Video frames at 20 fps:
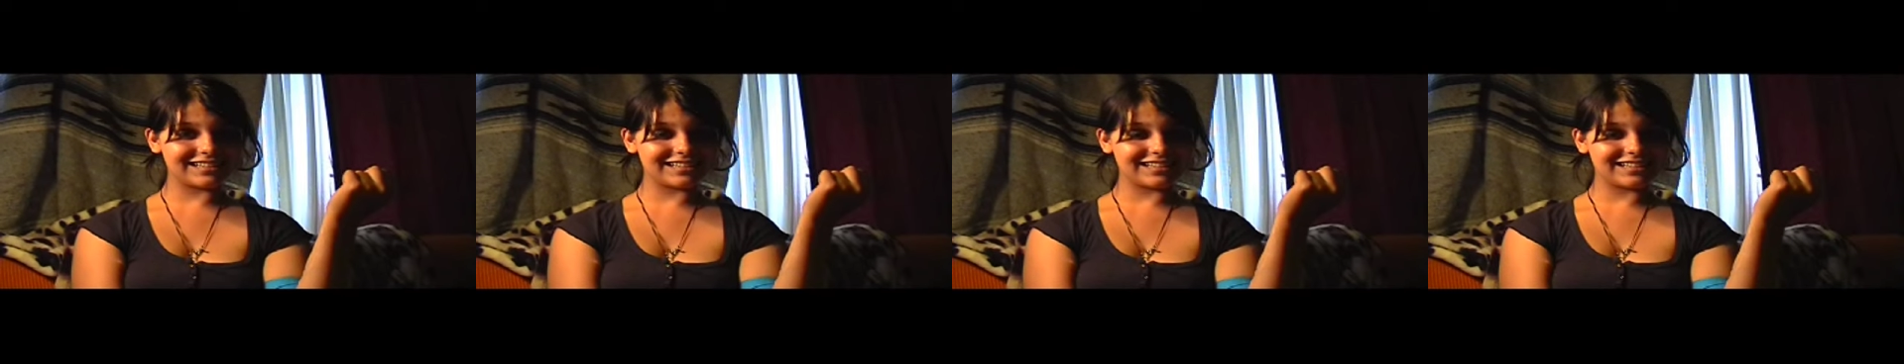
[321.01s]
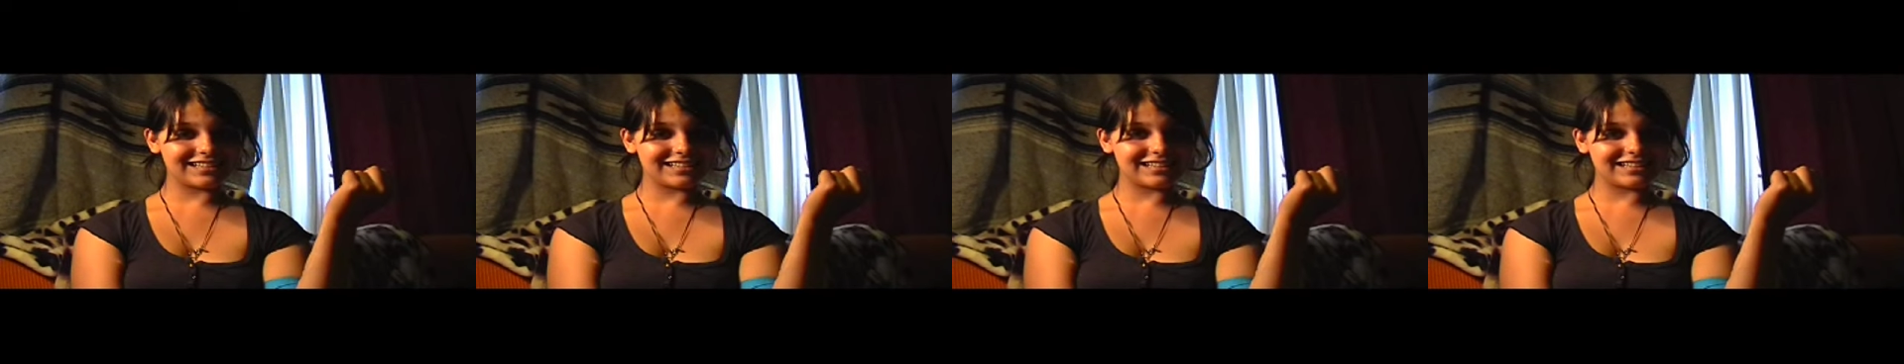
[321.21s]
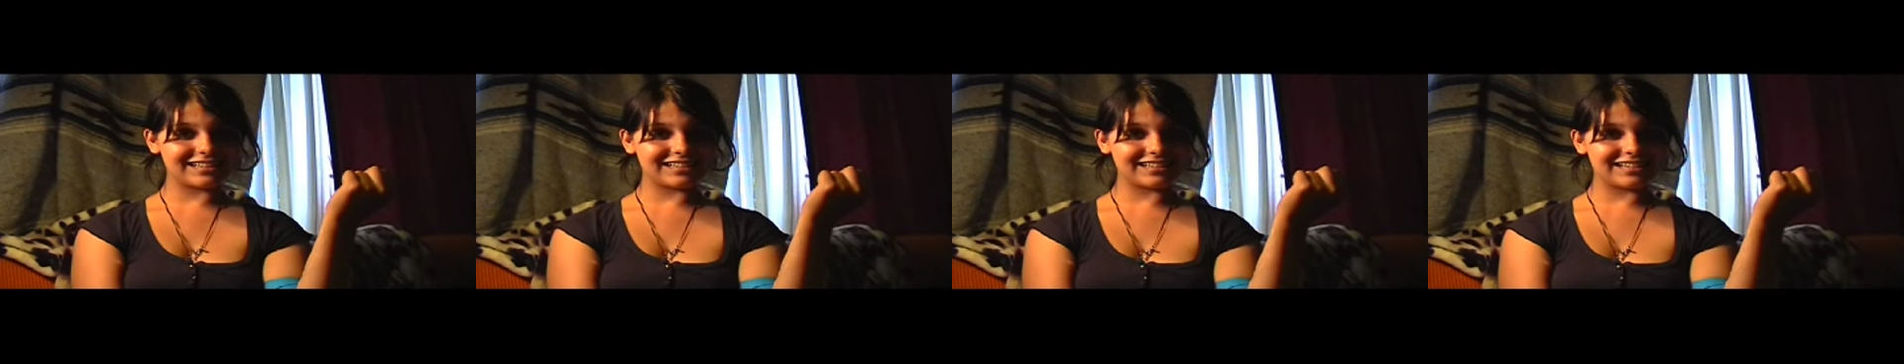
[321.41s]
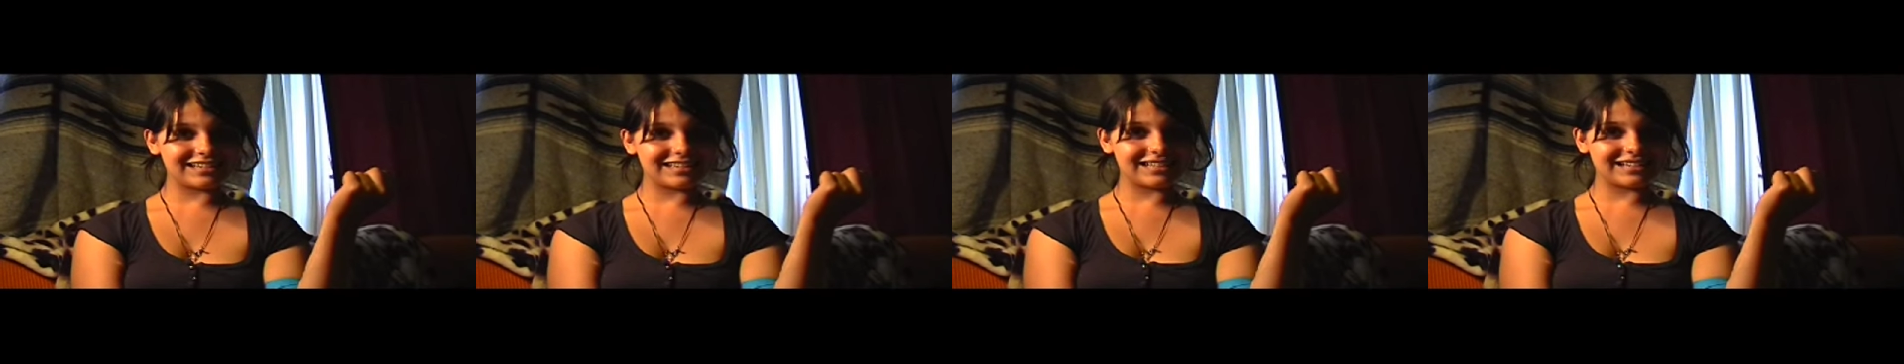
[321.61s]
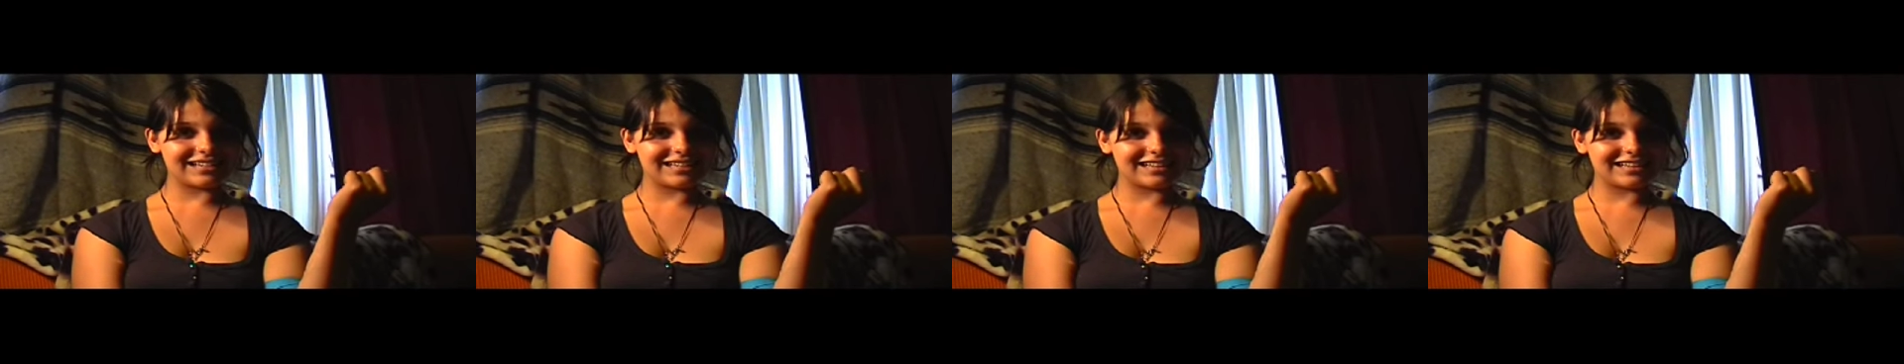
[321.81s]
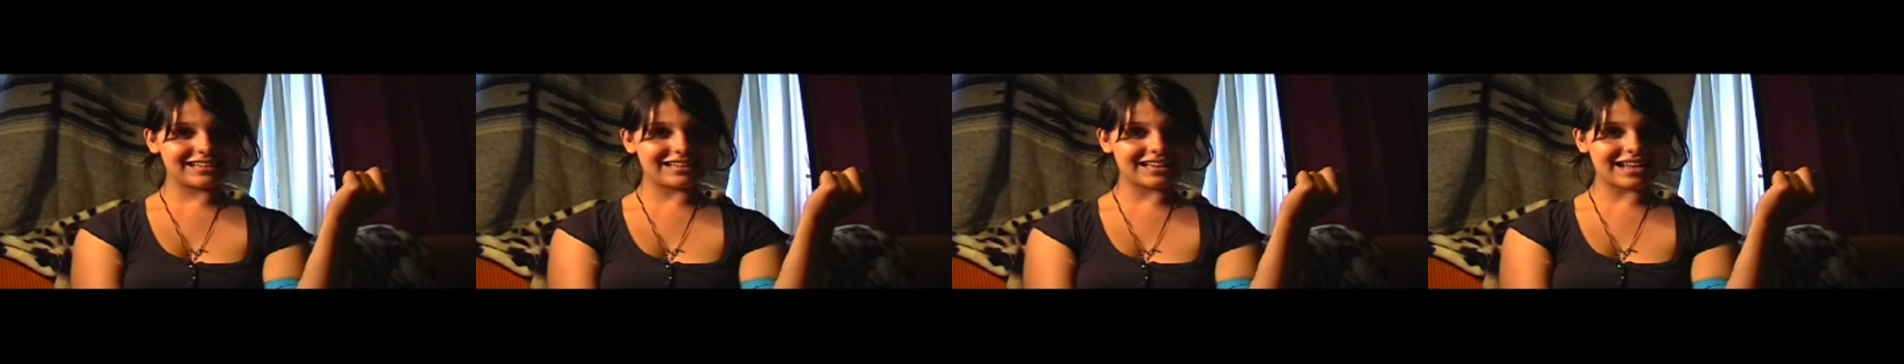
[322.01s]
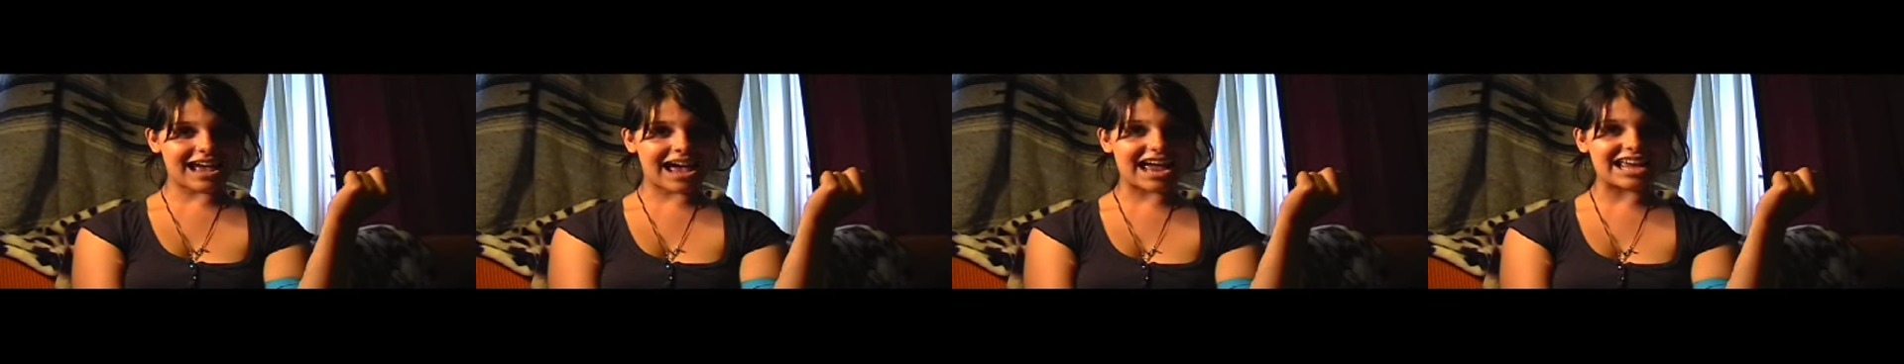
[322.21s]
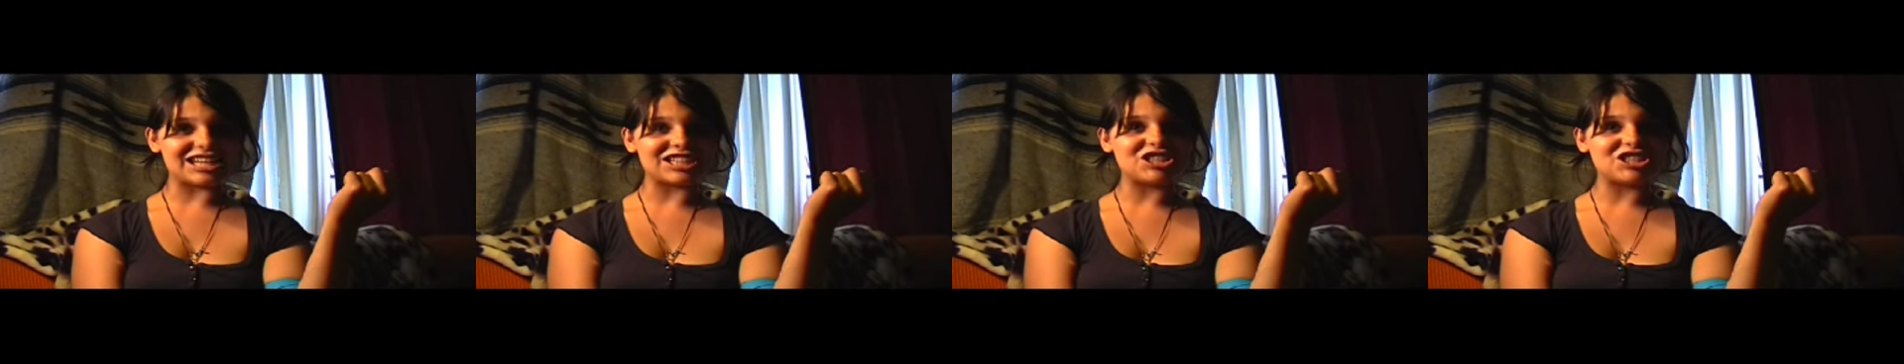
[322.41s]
Okay, why? I